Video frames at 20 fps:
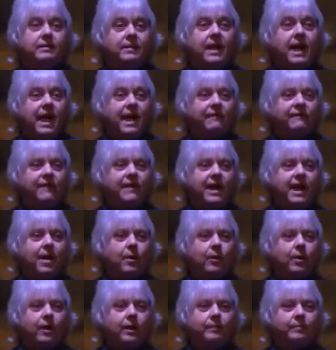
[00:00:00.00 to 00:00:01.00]
Half an
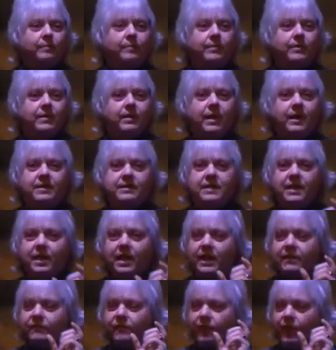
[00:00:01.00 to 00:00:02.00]
hour
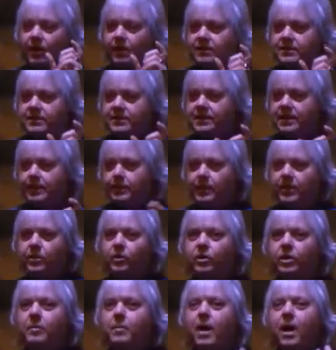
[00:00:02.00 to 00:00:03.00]
until I'd fall asleep,
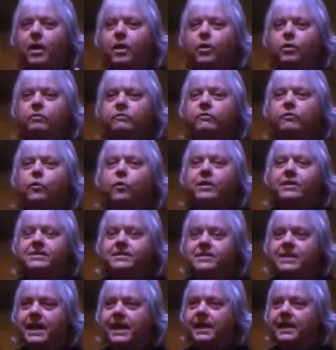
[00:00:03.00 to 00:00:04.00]
hearing my own
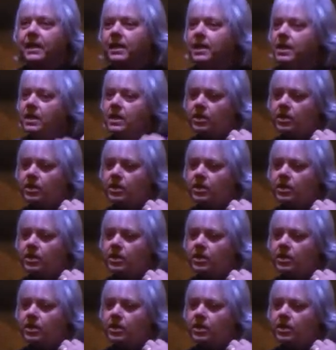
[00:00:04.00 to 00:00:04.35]
voice saying,